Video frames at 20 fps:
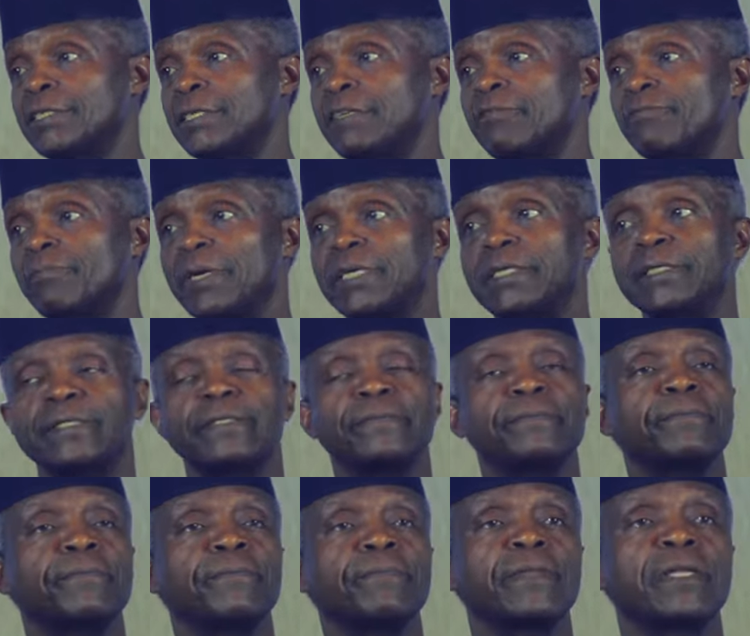achievements.
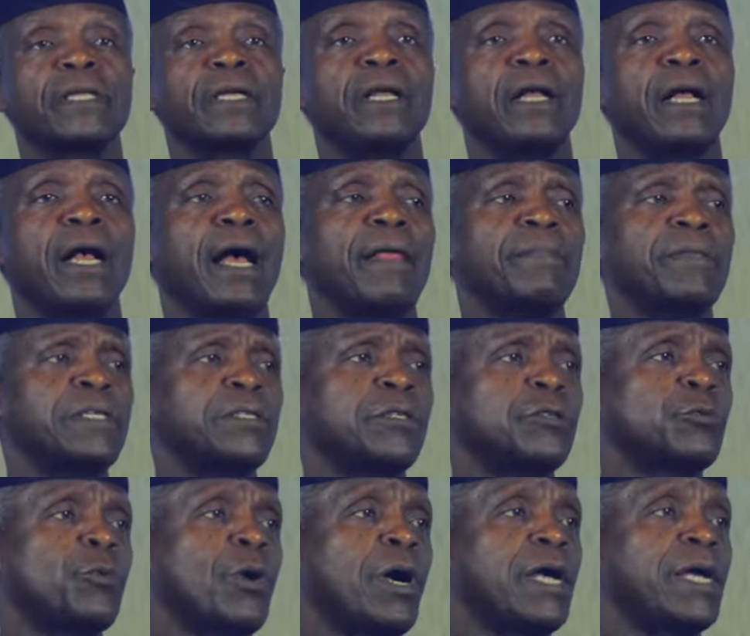And this
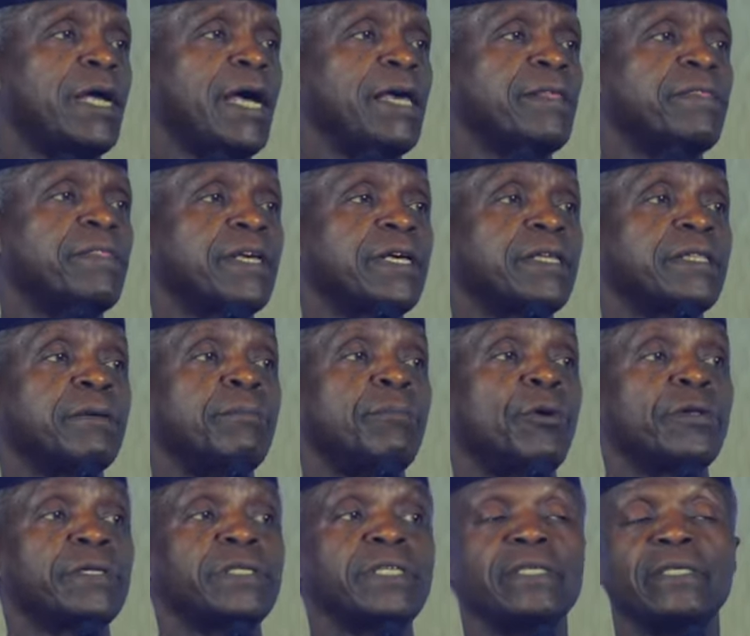is why I think the
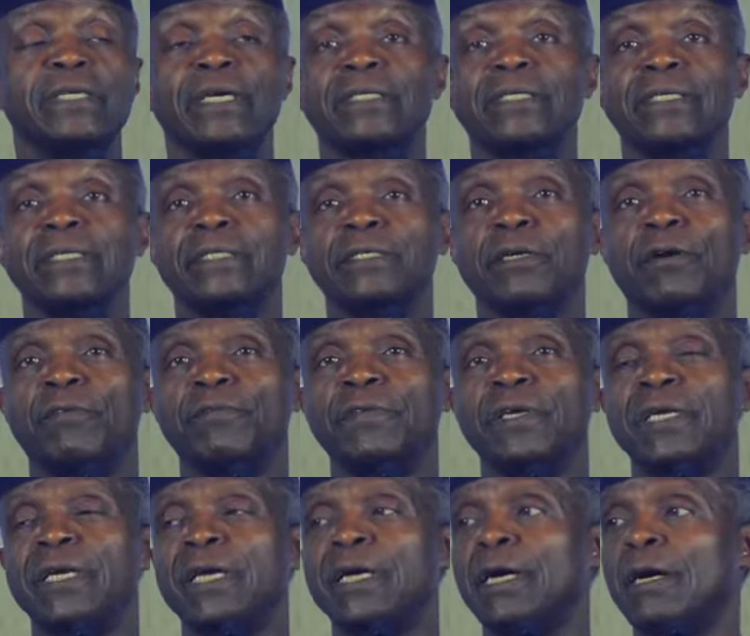Maltina Teacher of
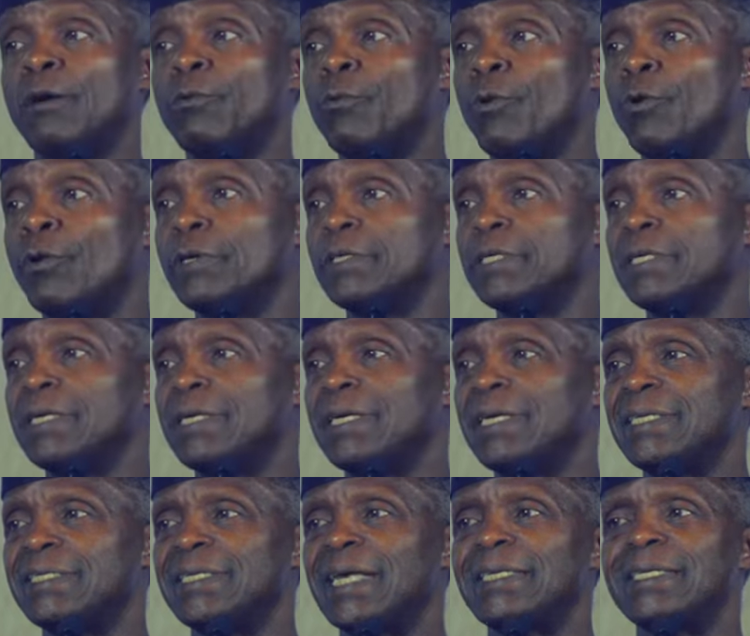the Year Award
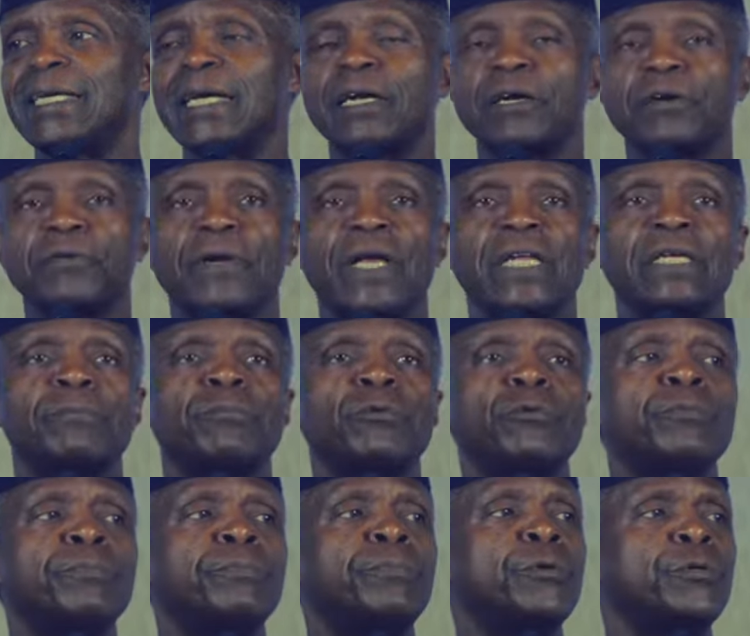is an
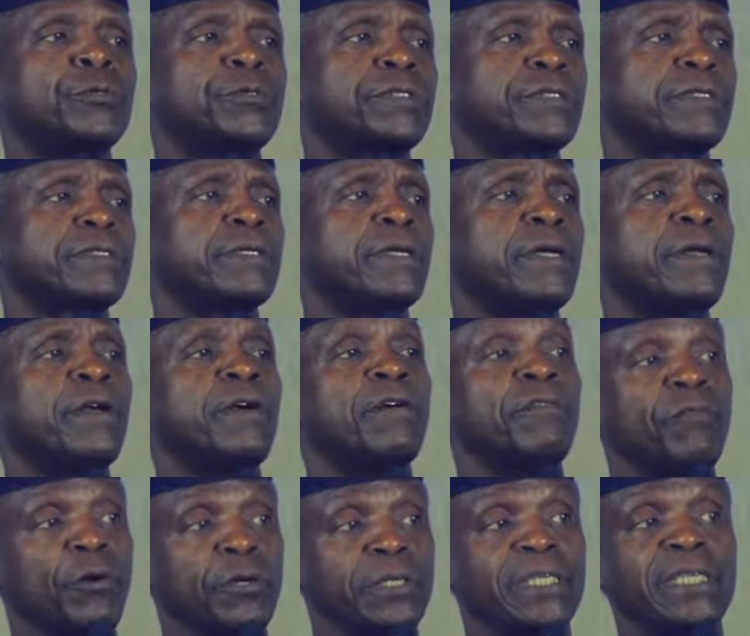incredible boost
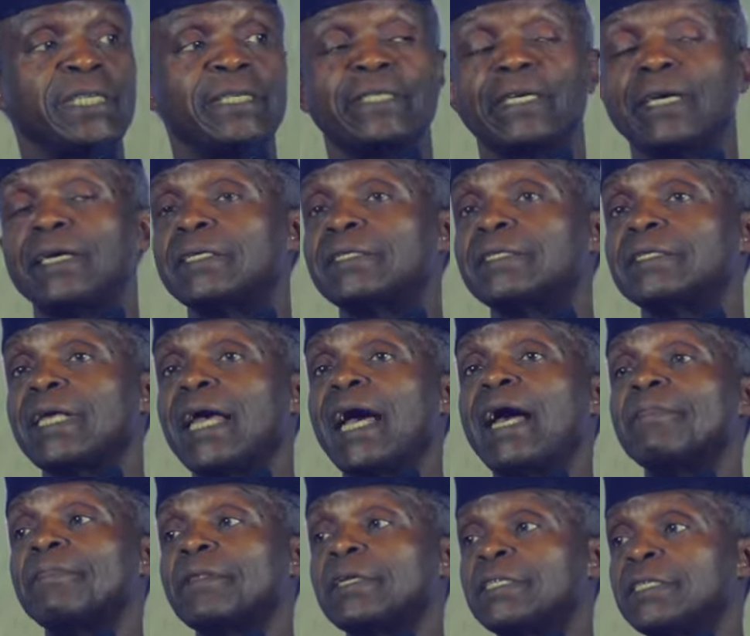for teachers
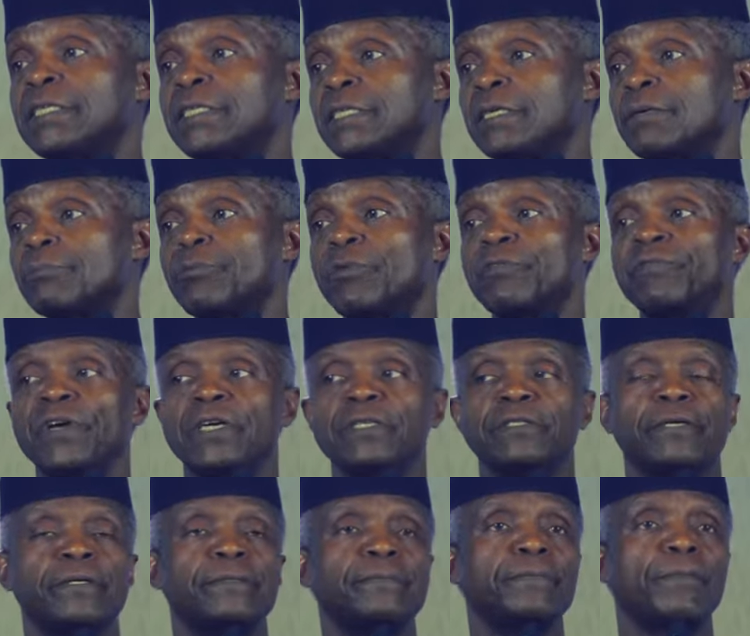and the teaching
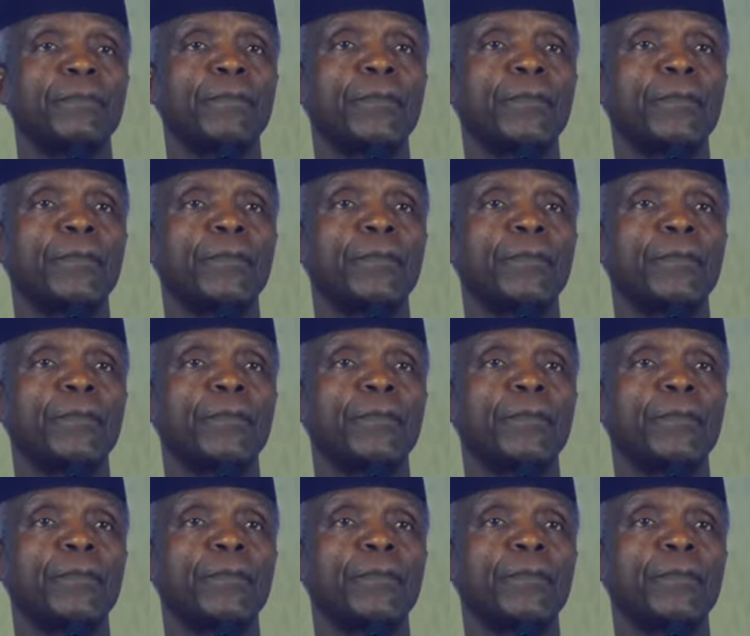profession.